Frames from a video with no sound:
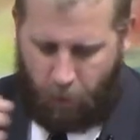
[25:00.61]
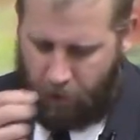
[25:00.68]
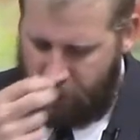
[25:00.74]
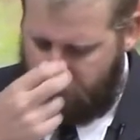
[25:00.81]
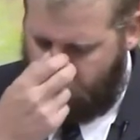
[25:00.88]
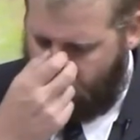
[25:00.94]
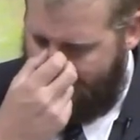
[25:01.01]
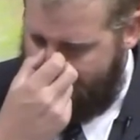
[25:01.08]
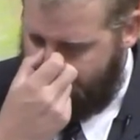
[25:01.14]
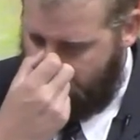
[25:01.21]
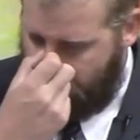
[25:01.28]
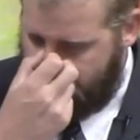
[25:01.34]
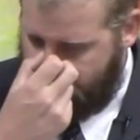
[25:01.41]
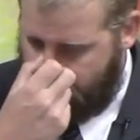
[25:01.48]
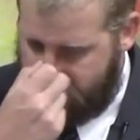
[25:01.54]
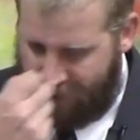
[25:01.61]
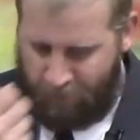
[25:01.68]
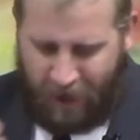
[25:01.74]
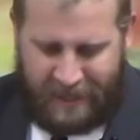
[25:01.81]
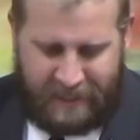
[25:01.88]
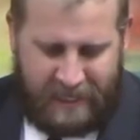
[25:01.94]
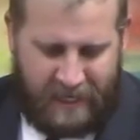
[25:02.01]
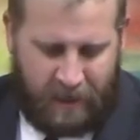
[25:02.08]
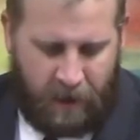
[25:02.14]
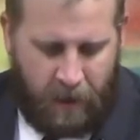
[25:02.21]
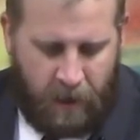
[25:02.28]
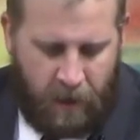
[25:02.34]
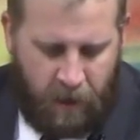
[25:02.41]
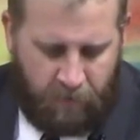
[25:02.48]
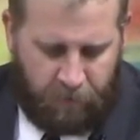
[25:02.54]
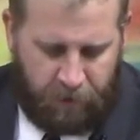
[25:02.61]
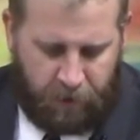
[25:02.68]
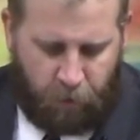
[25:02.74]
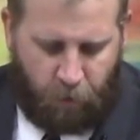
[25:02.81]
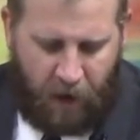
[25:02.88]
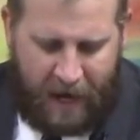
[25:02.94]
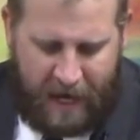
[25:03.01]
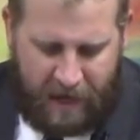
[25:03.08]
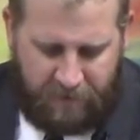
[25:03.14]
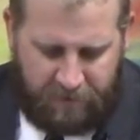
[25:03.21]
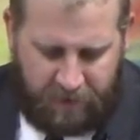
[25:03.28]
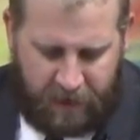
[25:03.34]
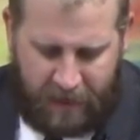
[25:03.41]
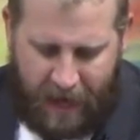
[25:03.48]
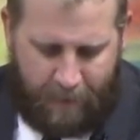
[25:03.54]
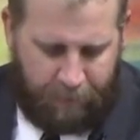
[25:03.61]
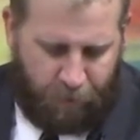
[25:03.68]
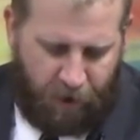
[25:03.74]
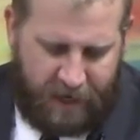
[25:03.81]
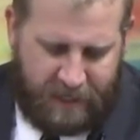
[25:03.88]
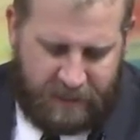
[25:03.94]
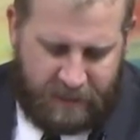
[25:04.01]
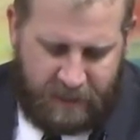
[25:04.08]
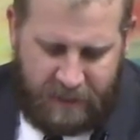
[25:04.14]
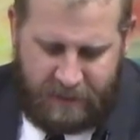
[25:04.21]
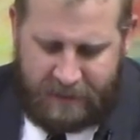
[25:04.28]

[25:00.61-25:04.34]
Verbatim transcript: What a great verse. Verse number 18. For the grave cannot praise thee,